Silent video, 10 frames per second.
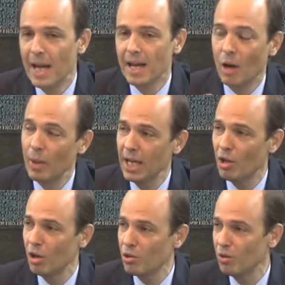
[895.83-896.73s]
Now, we in
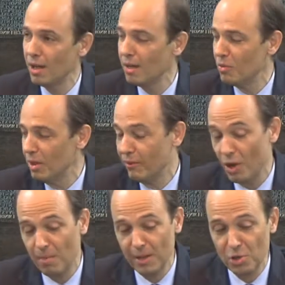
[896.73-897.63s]
Austria, we
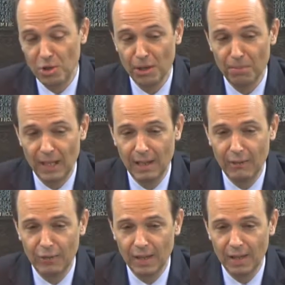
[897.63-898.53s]
very much still
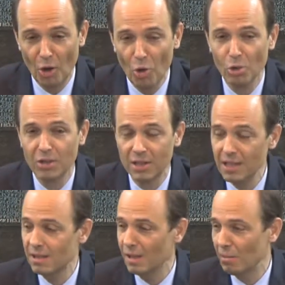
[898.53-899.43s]
believe that the old
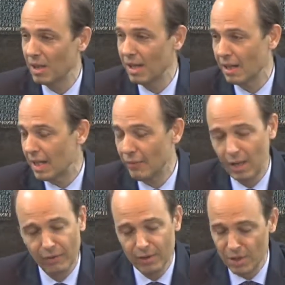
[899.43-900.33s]
system, even
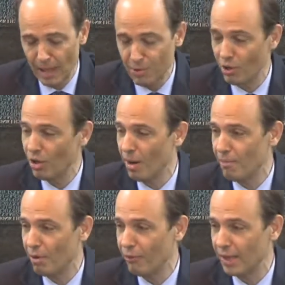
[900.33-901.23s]
if it's absolutely
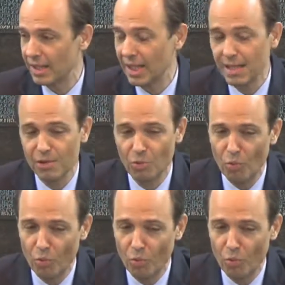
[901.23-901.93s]
not perfect, is